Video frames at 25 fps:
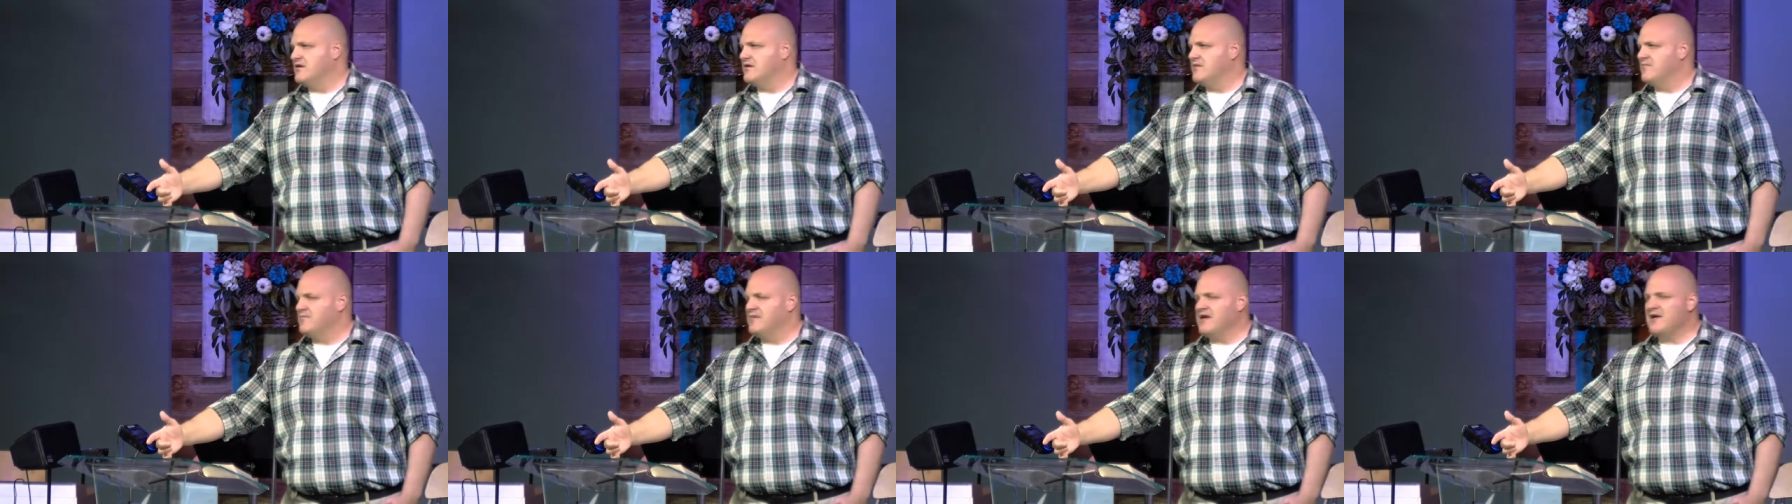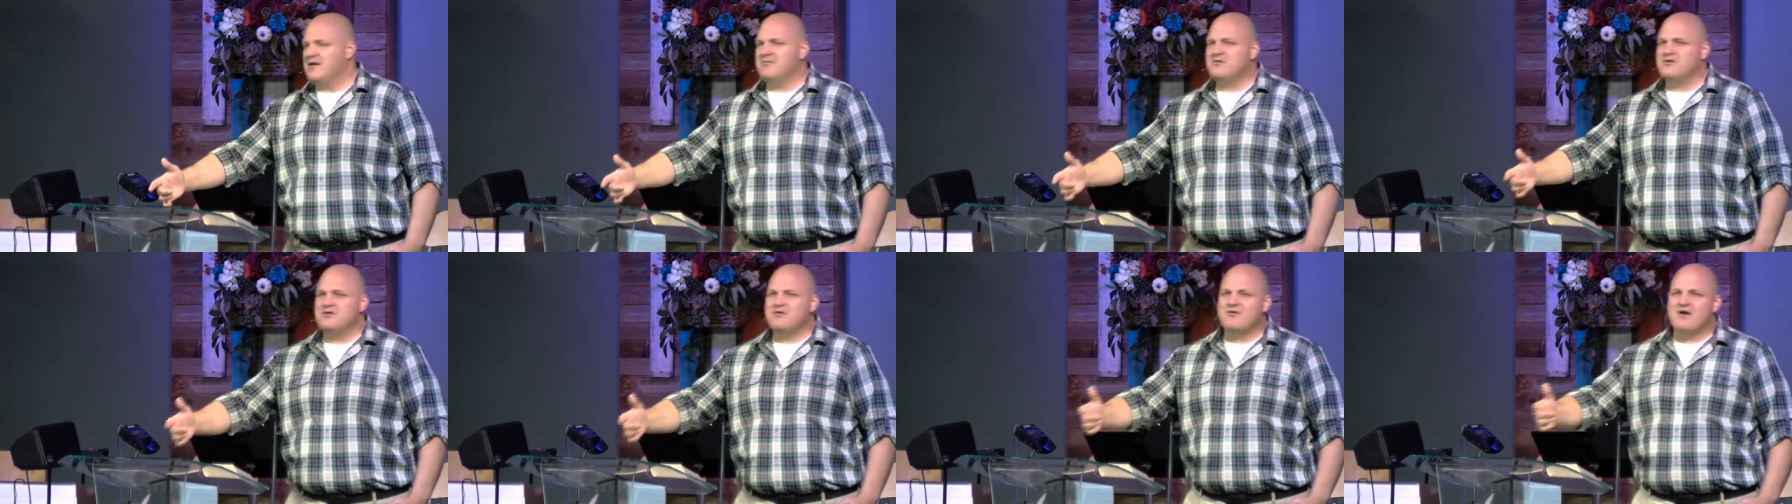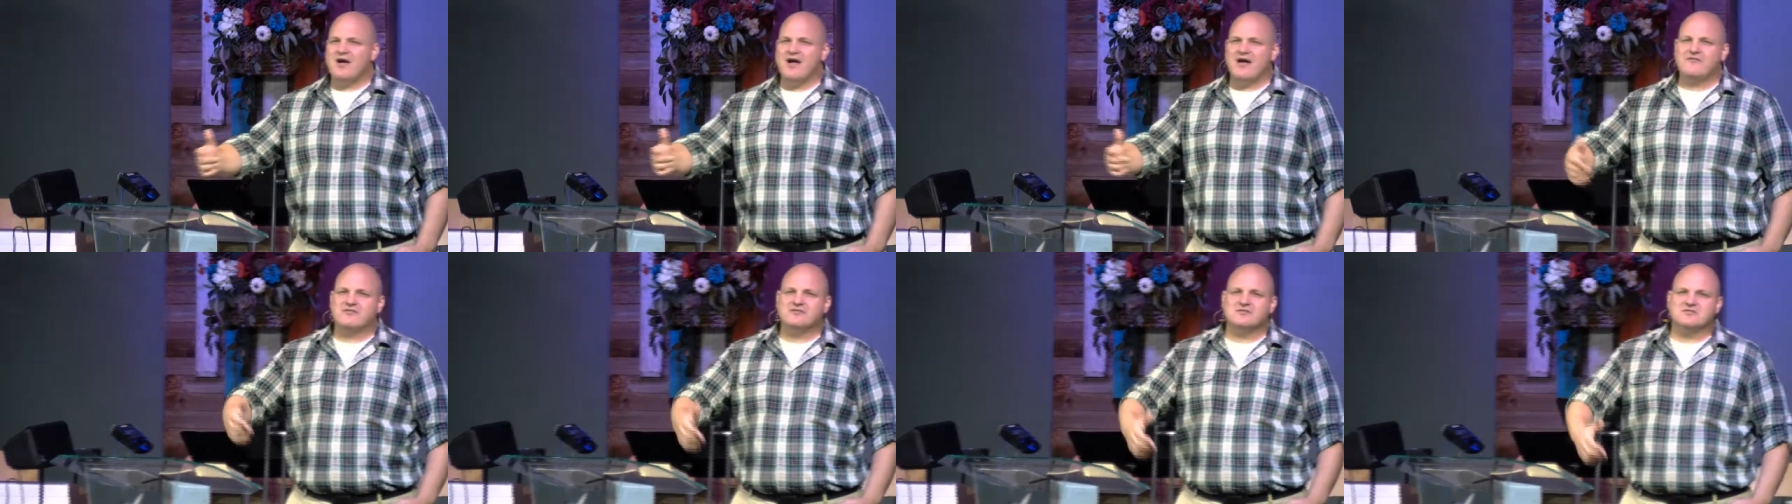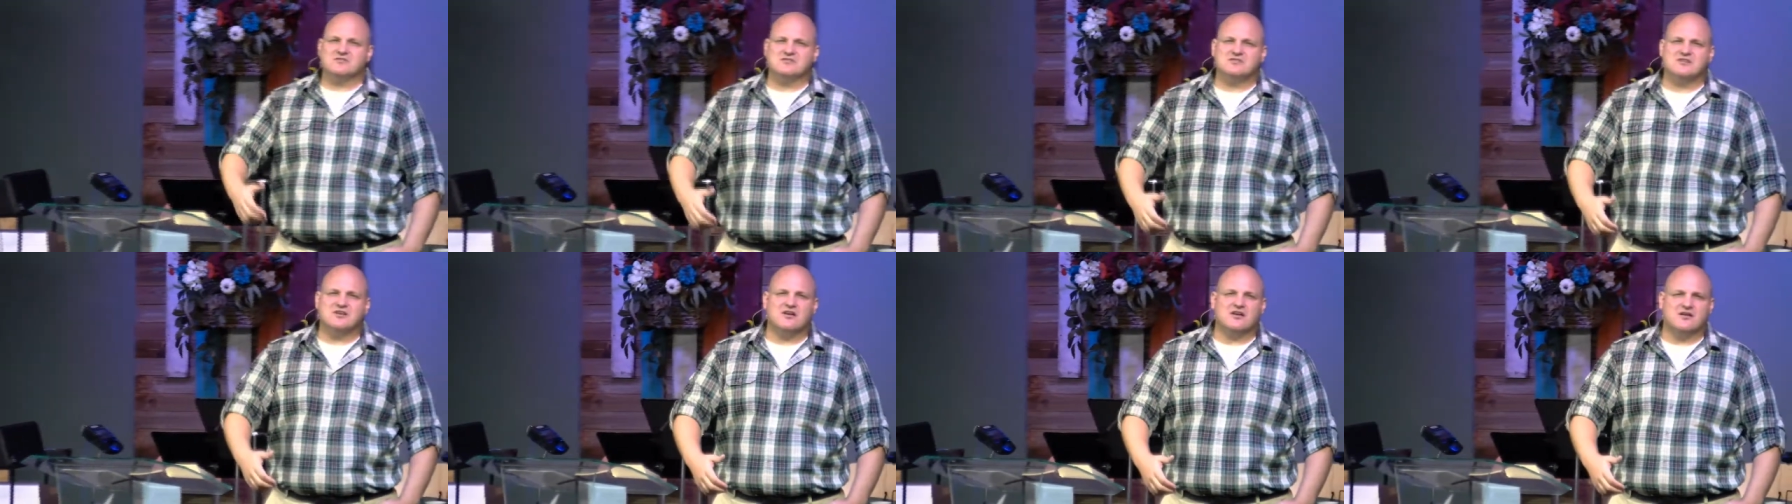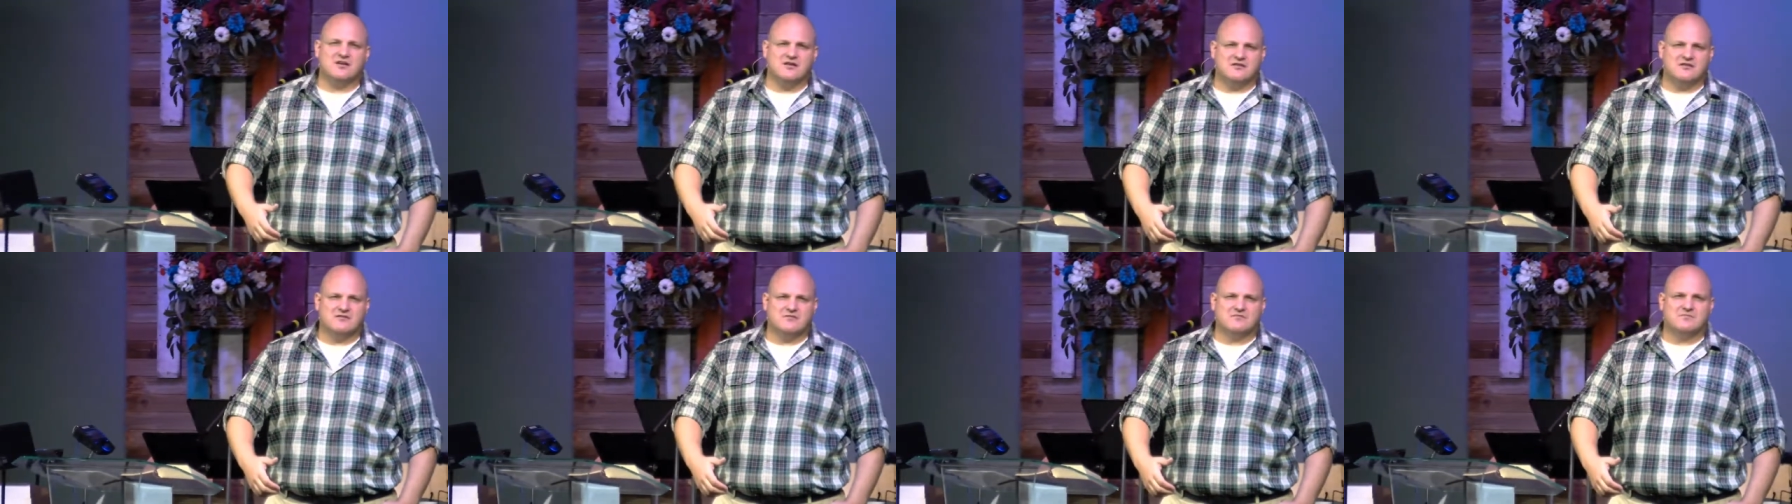Maybe you have a son
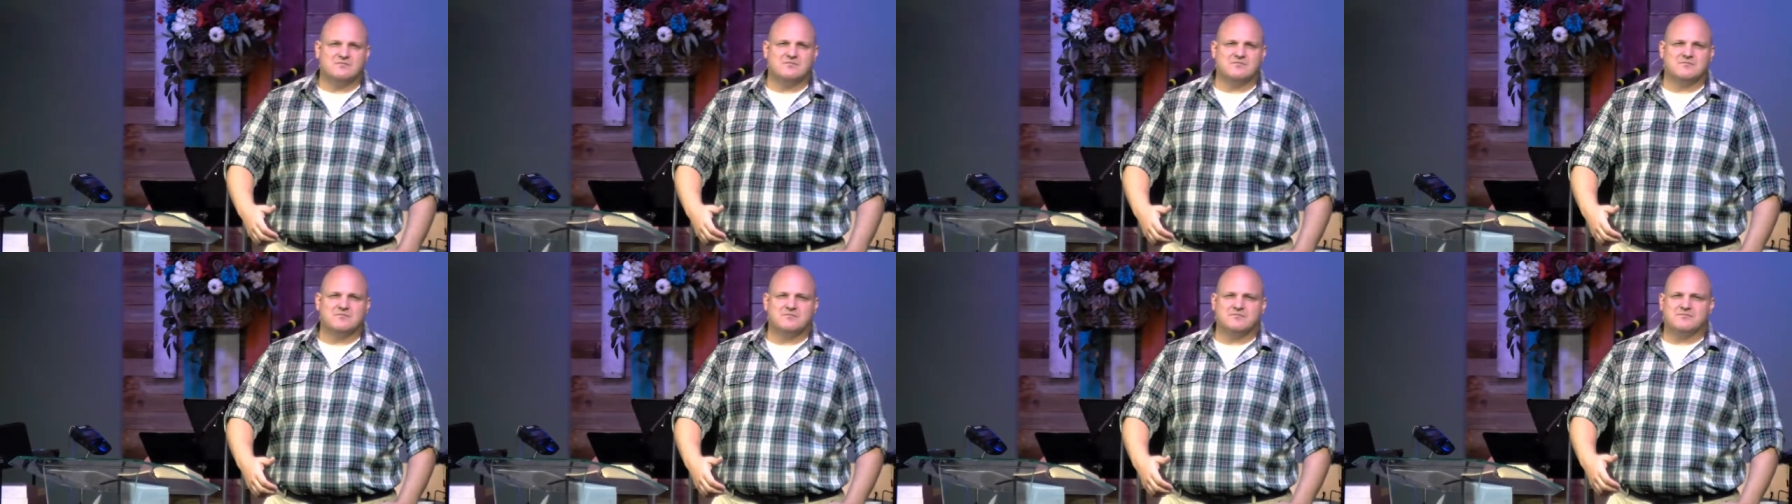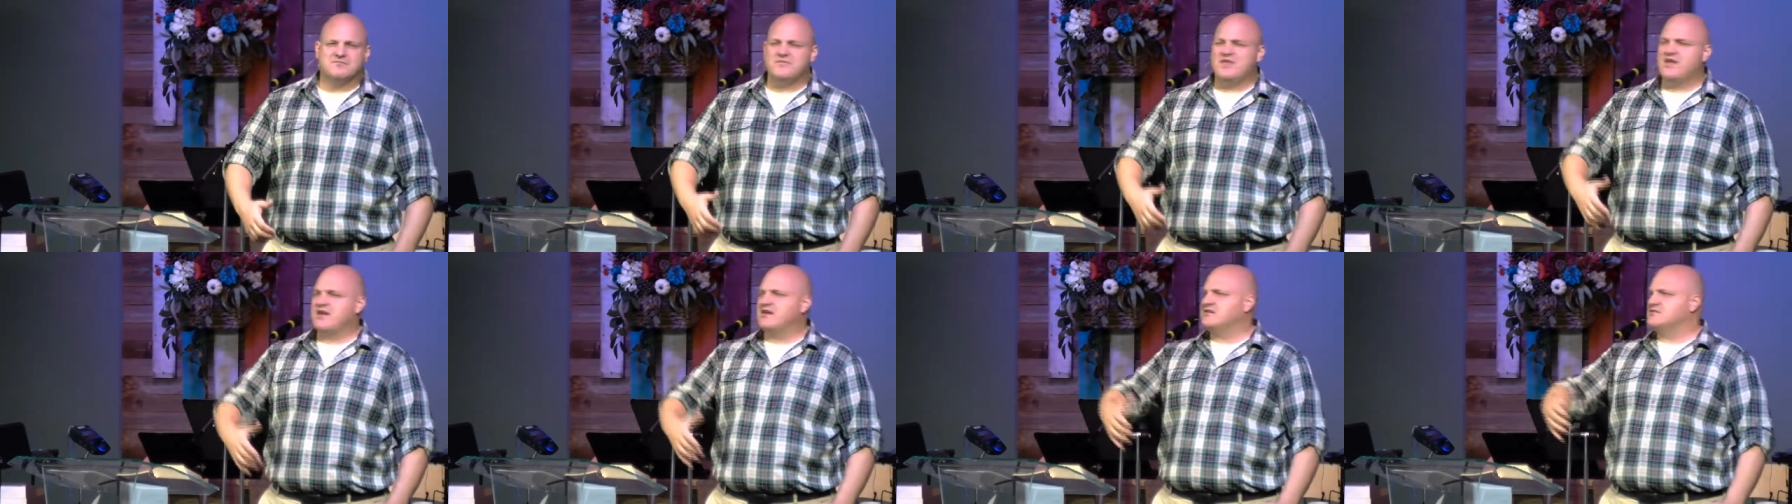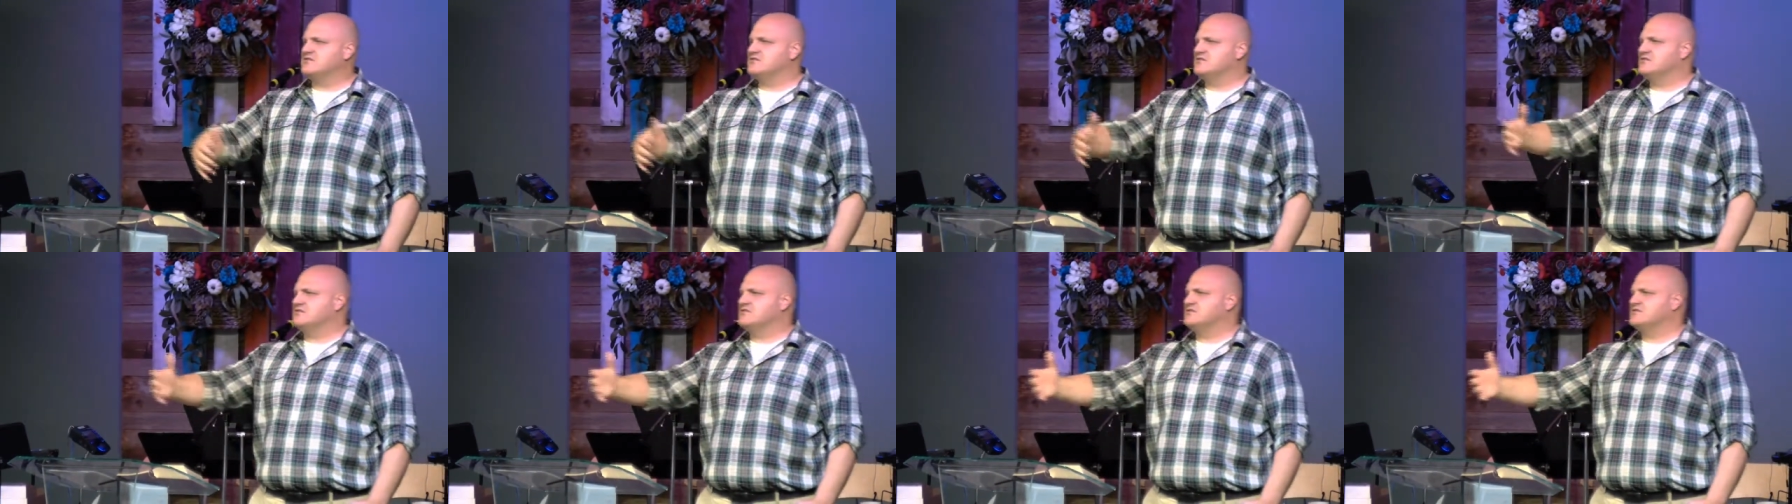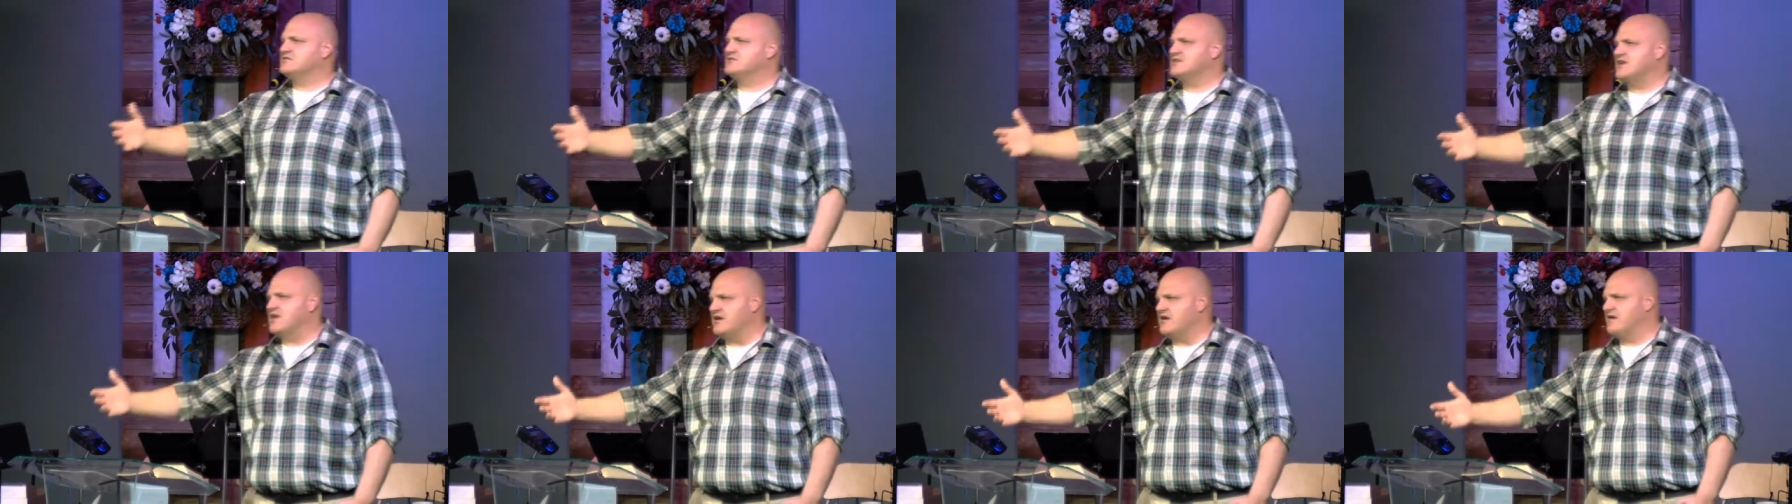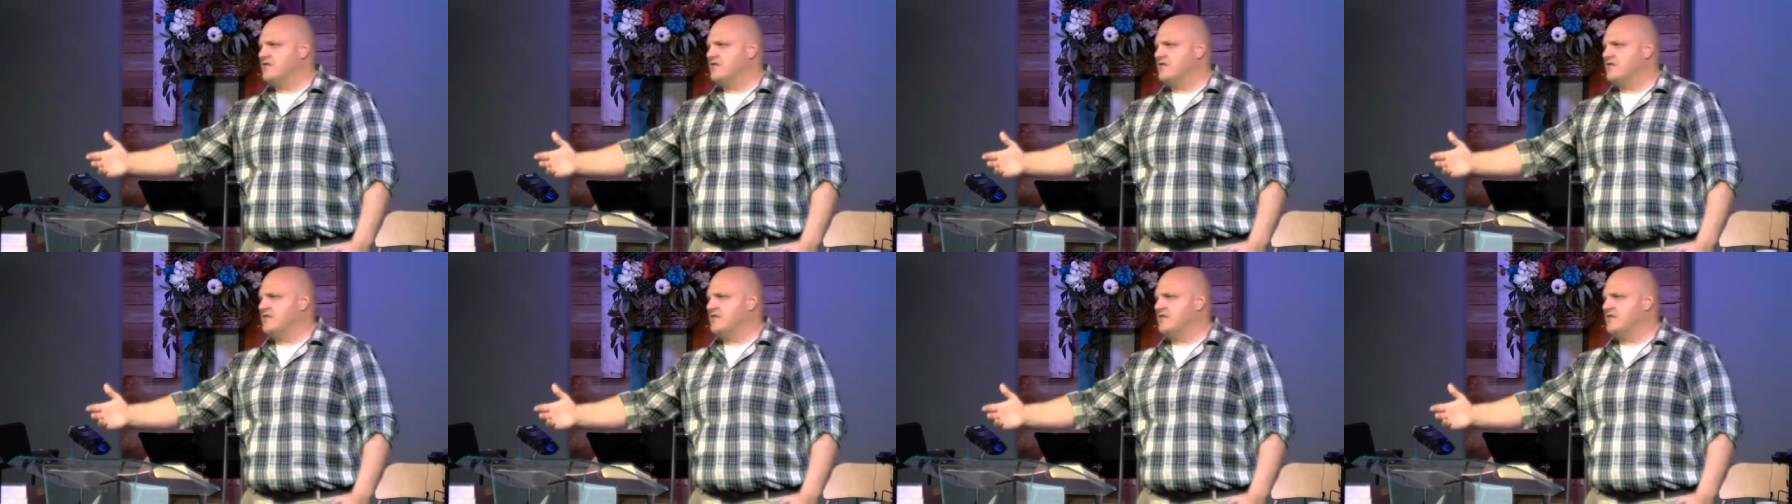that isn't saved.